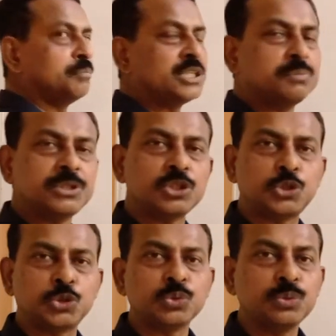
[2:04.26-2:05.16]
between the
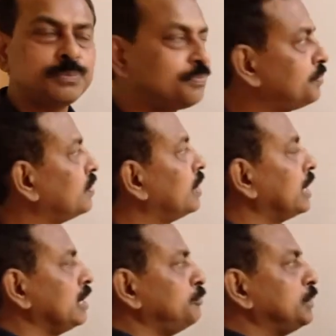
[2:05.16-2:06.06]
two,
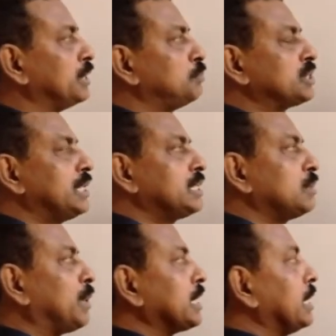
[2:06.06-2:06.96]
if we represent it by